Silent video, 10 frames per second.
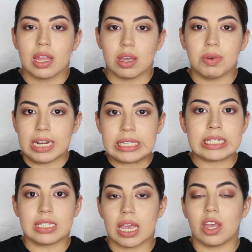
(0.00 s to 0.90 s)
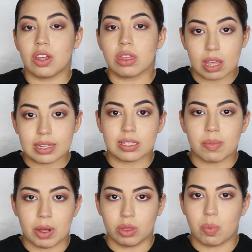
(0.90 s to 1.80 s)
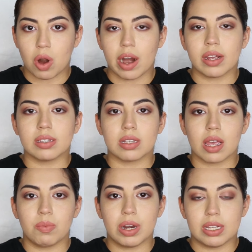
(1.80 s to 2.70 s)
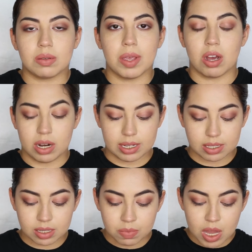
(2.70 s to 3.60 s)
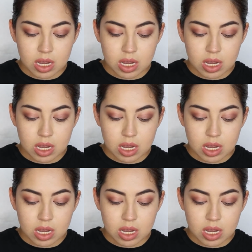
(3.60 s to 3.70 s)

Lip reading: then we need to say good things about the product and we need to be honest.